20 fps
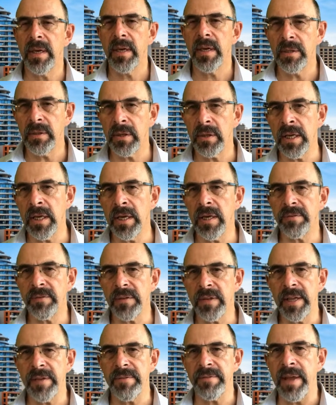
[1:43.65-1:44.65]
looking after
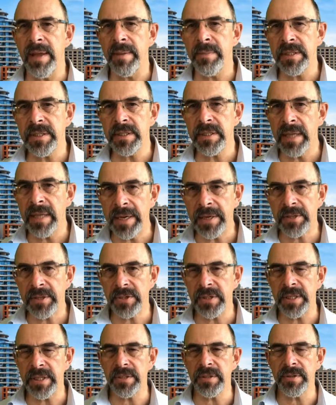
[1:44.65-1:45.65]
that family's
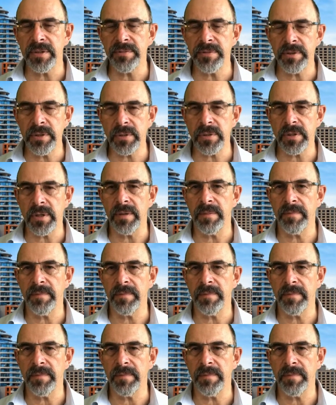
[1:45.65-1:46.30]
legacy into the future.